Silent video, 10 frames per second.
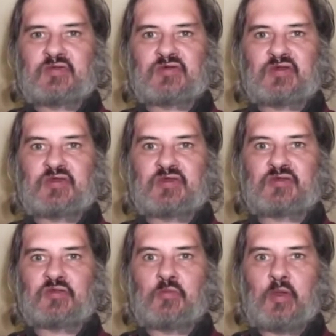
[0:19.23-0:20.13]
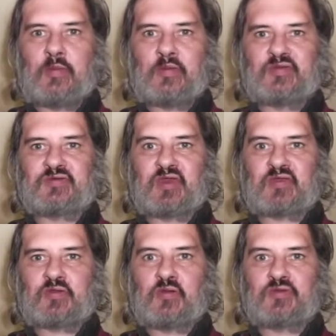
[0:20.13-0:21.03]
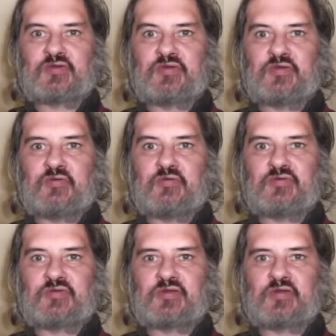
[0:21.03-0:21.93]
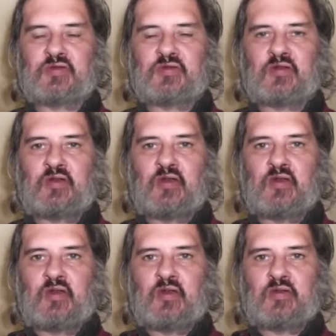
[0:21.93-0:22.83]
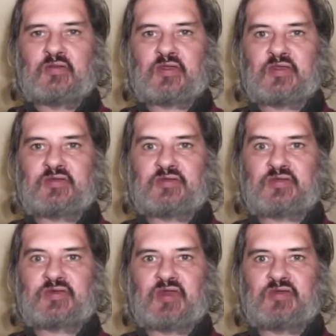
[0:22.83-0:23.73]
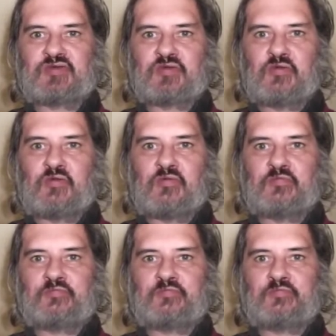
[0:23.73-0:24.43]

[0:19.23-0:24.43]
traditional weapons that gods use, that is the chainsaw.